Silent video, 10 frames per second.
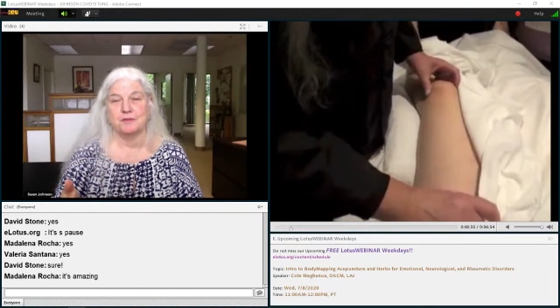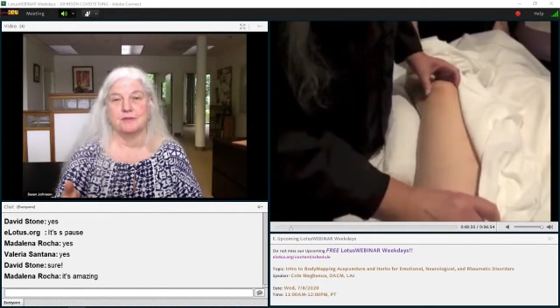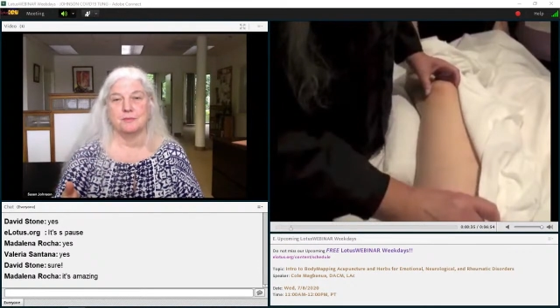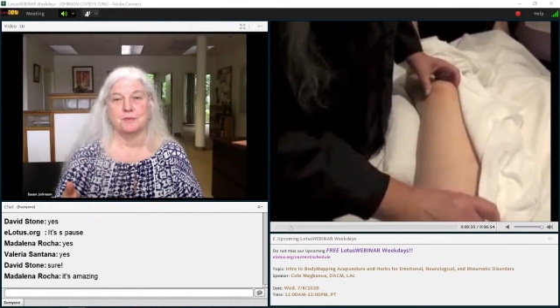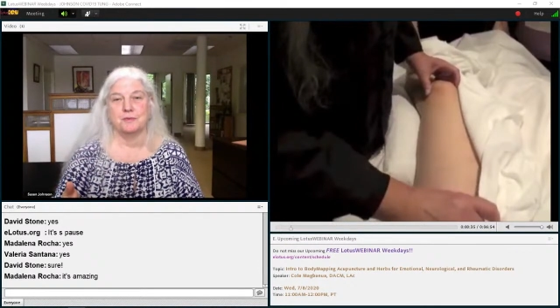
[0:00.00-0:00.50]

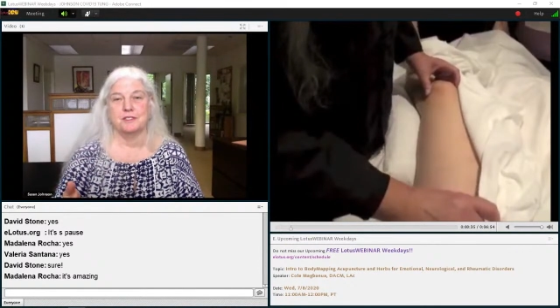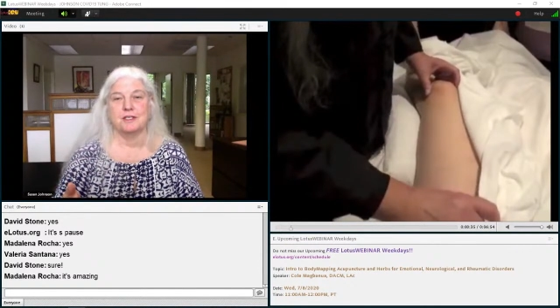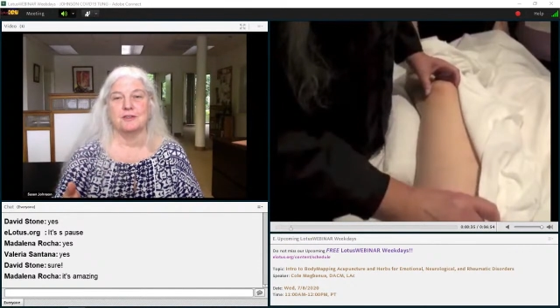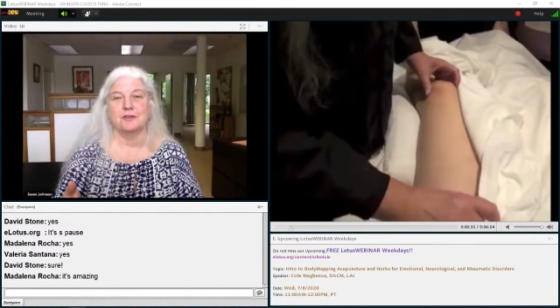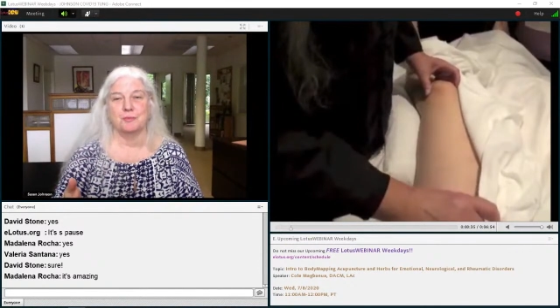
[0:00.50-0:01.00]
This
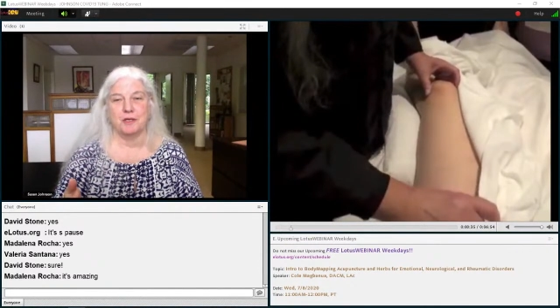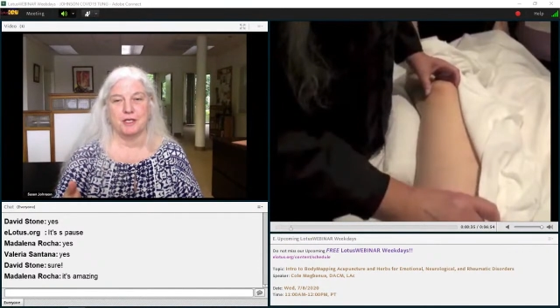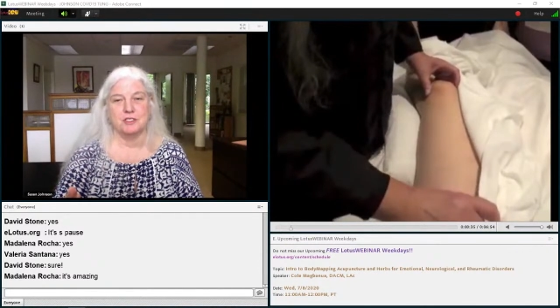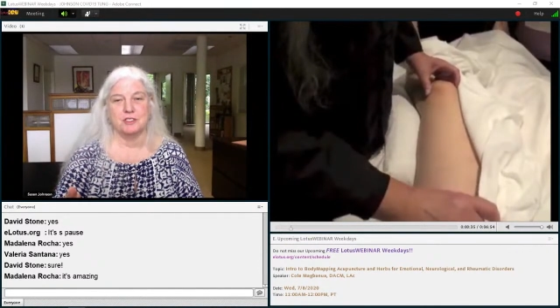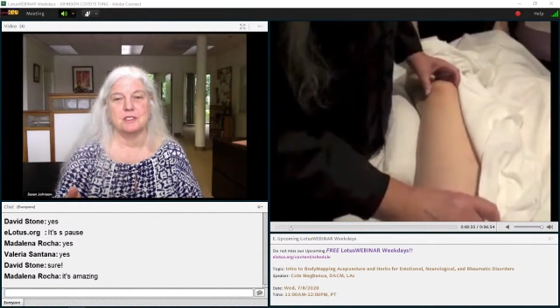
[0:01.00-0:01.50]
particular
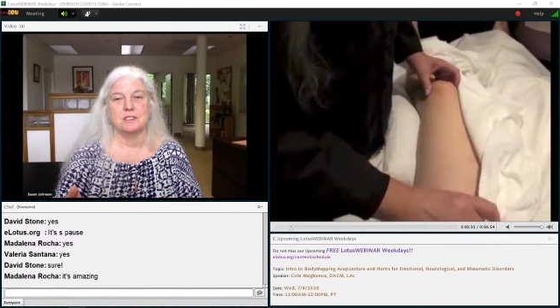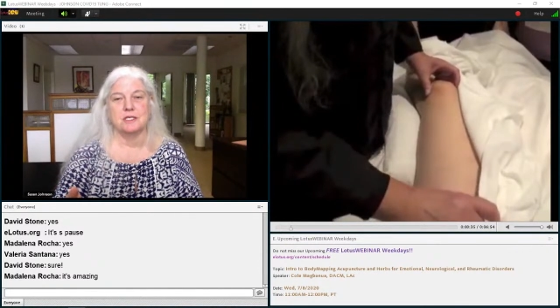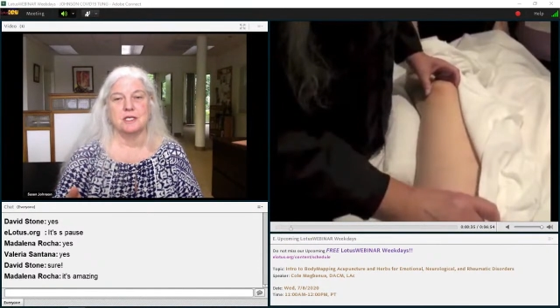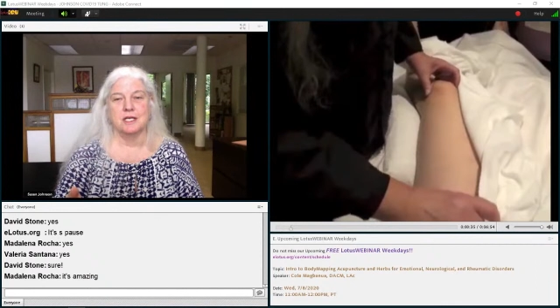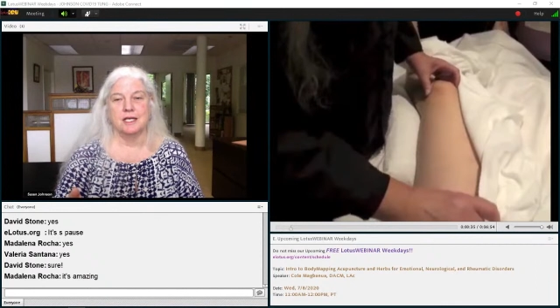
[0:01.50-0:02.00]
patient,
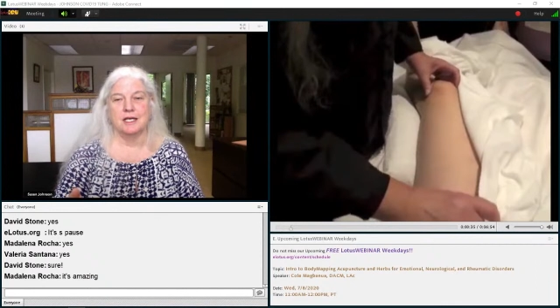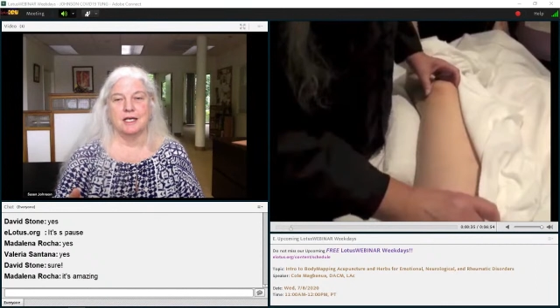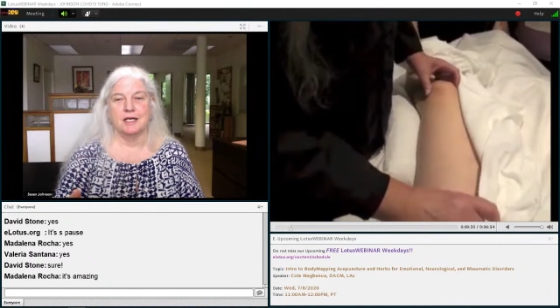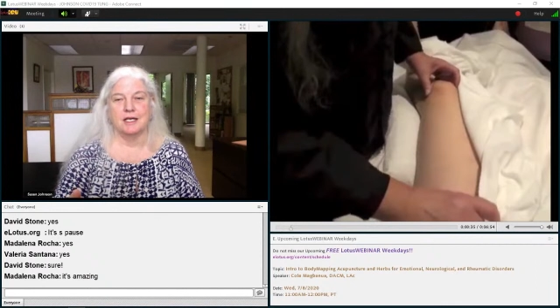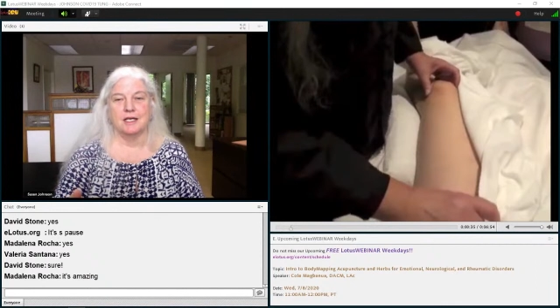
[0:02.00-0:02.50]

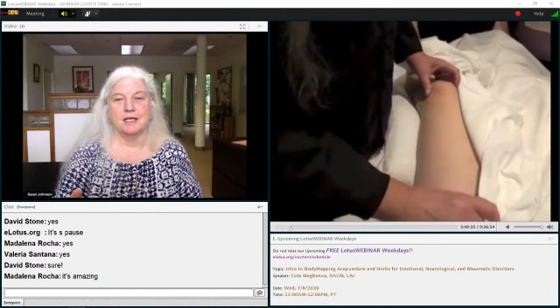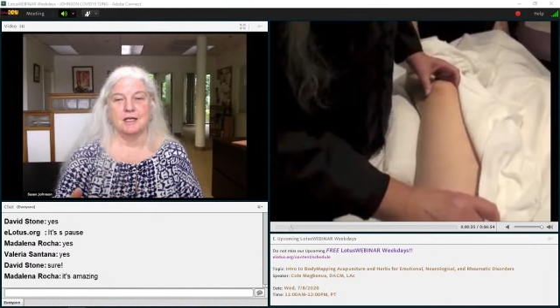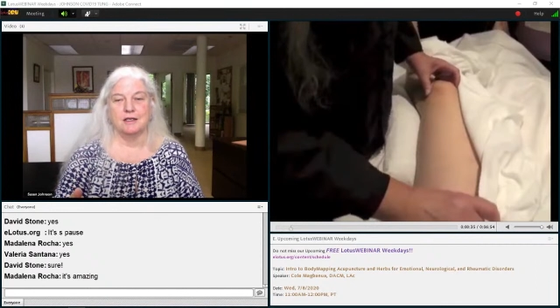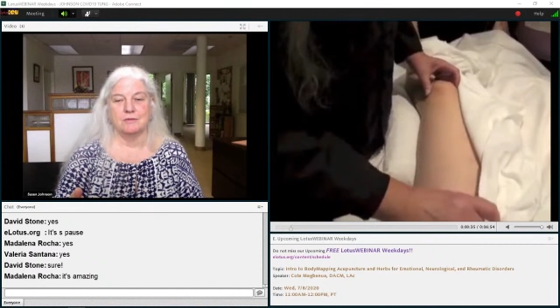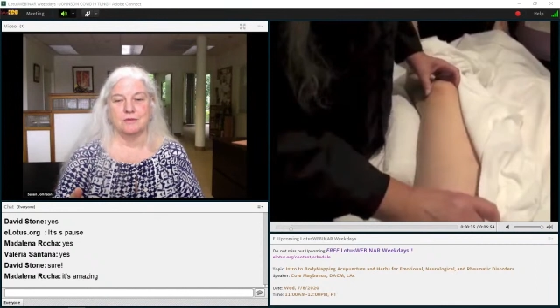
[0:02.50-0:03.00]

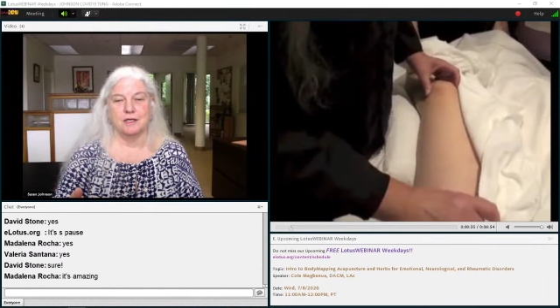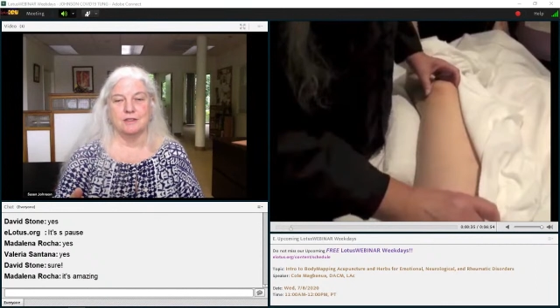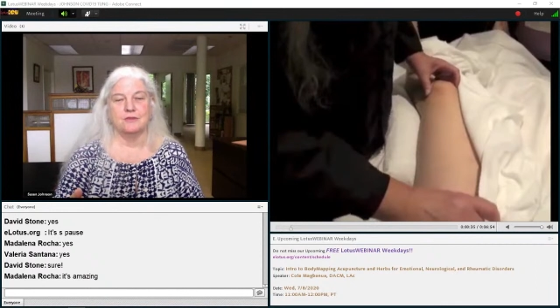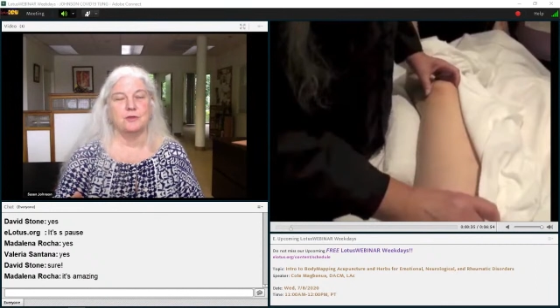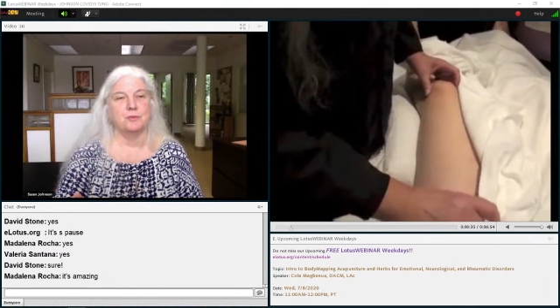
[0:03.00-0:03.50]
uh, well,
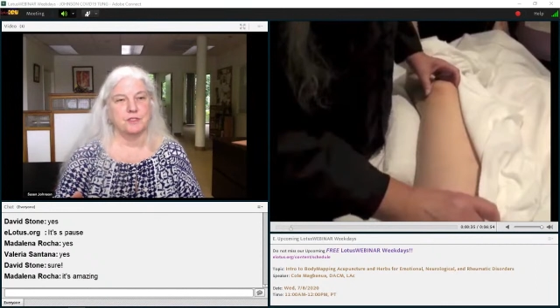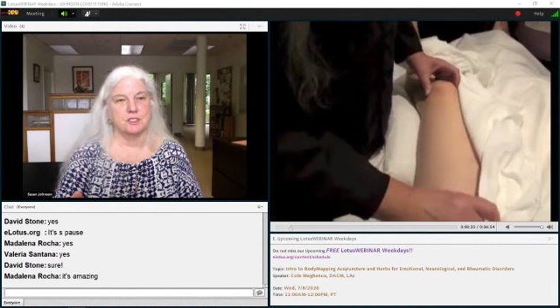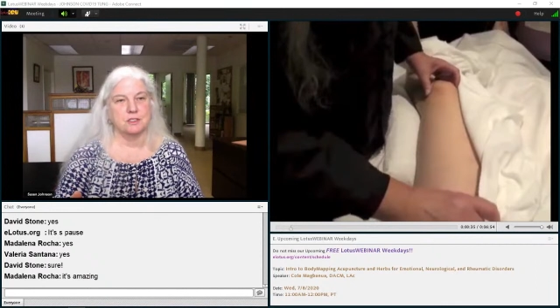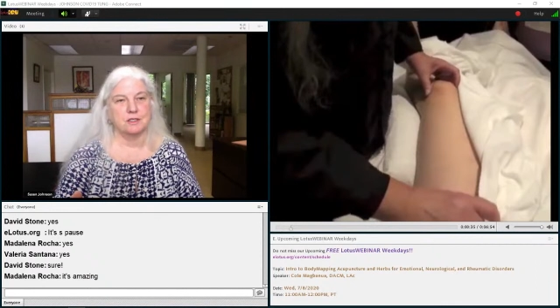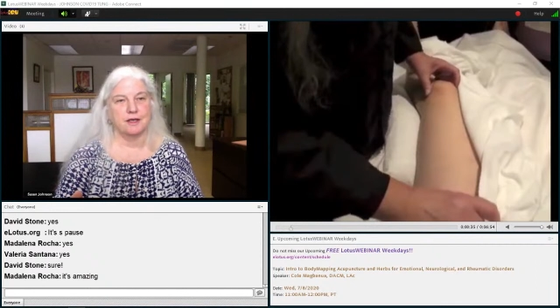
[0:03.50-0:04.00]
in
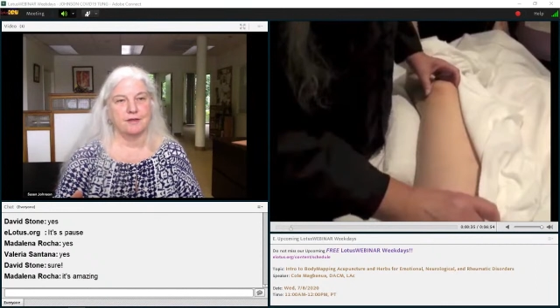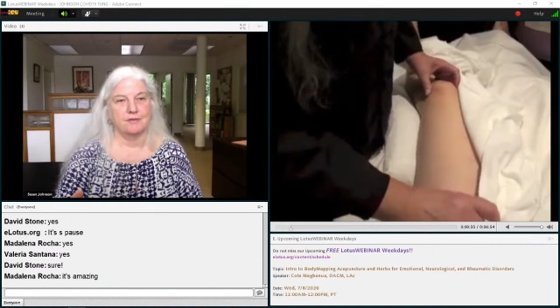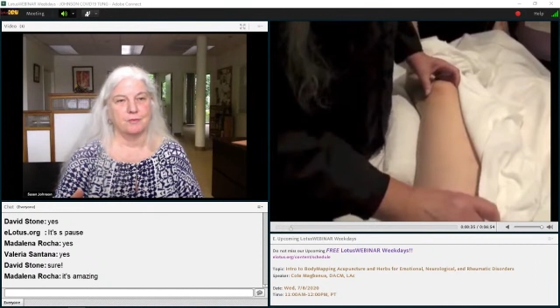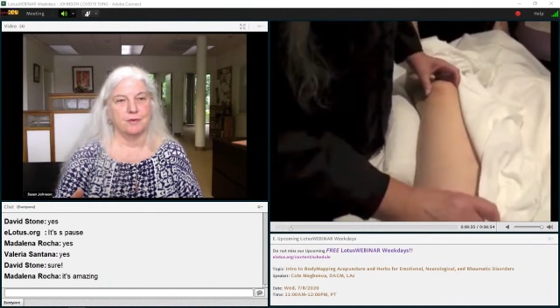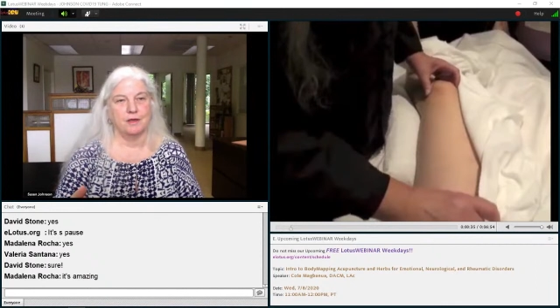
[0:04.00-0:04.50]
supervision
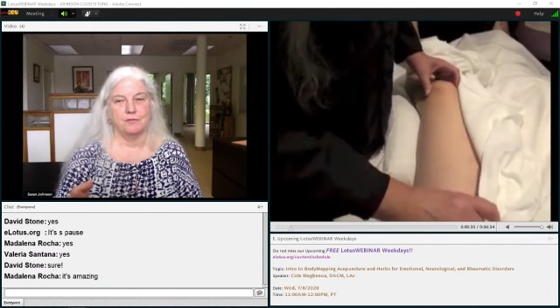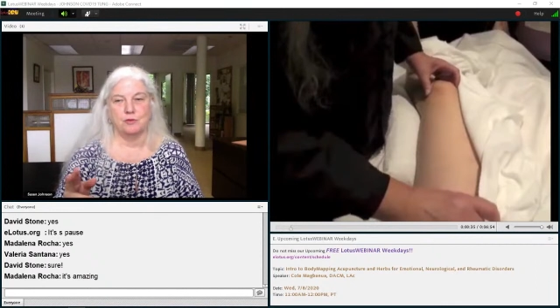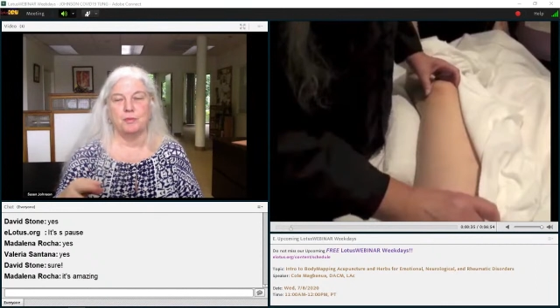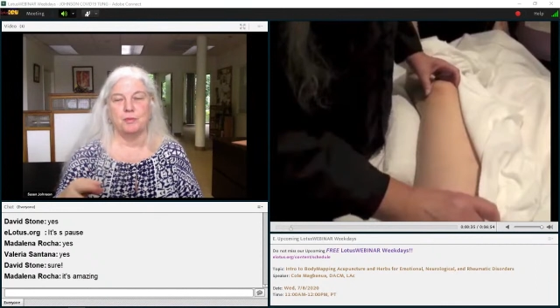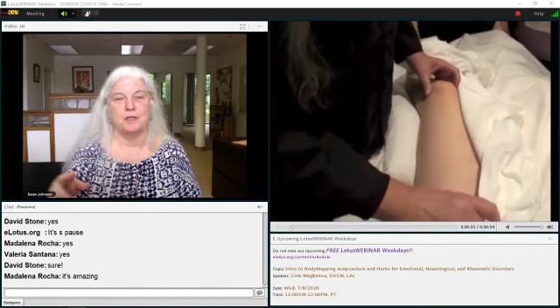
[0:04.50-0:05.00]
classes, we have
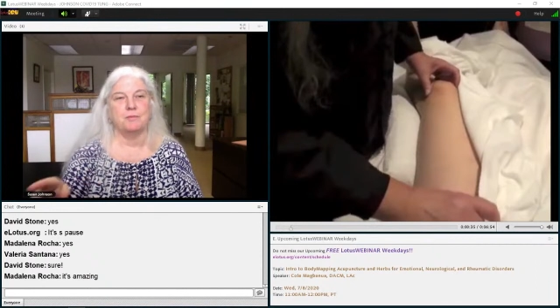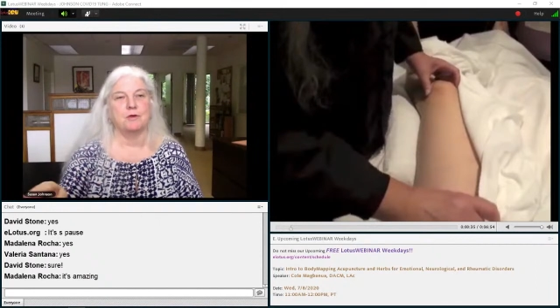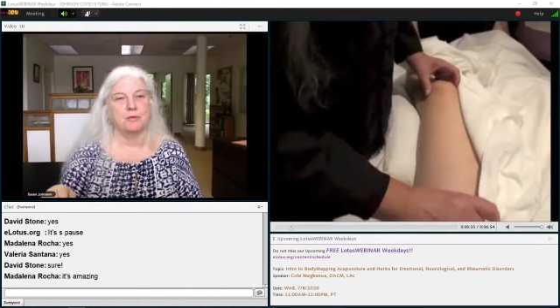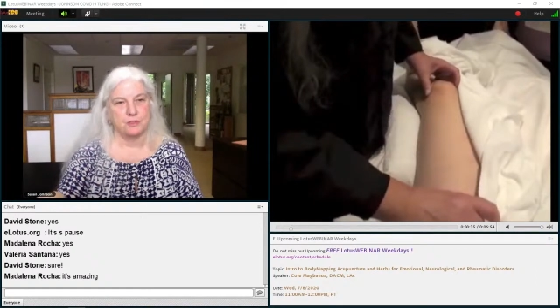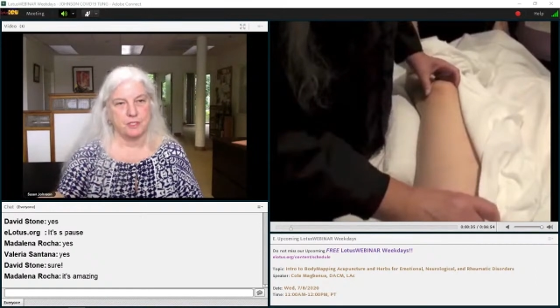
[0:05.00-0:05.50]
two people
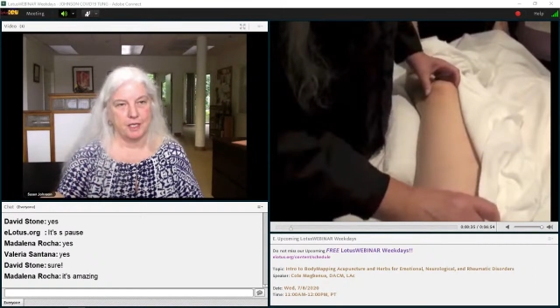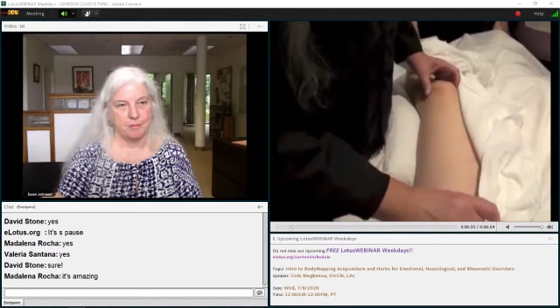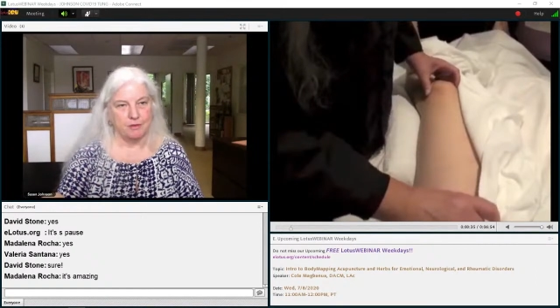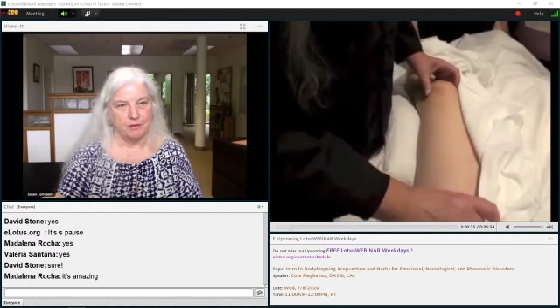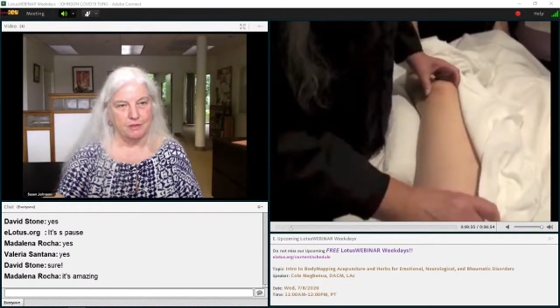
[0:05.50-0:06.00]
per
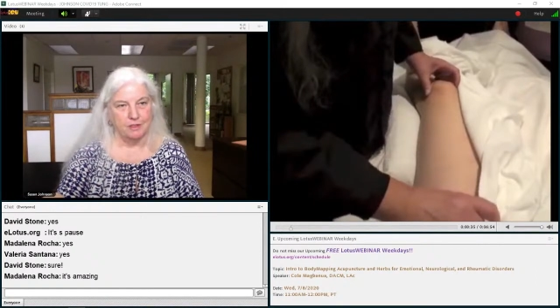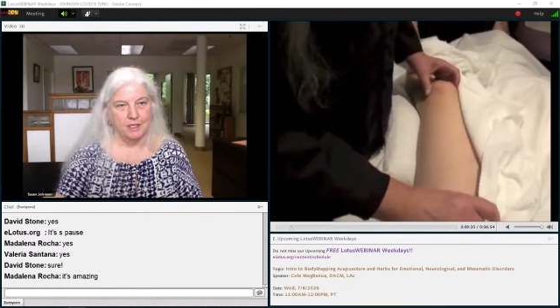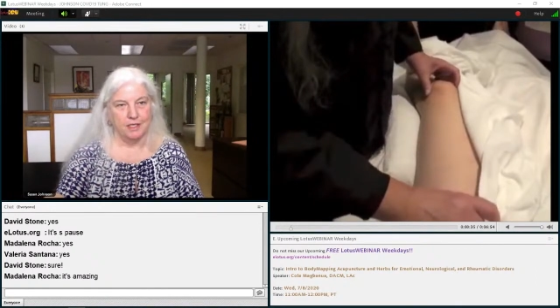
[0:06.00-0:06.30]
table